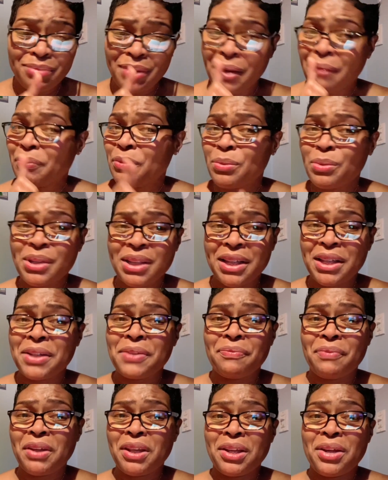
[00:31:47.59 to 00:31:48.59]
If you see this
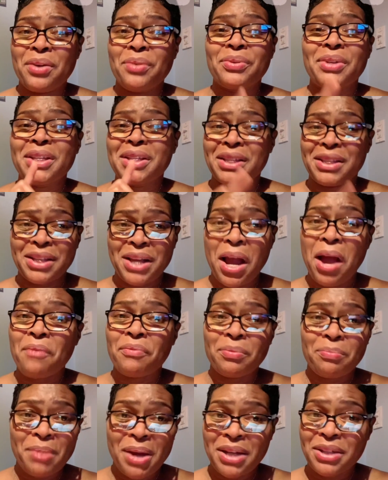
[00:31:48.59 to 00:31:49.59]
video, this is
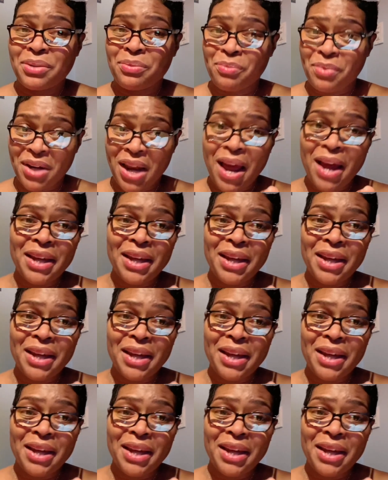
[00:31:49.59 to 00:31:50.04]
confirmation what I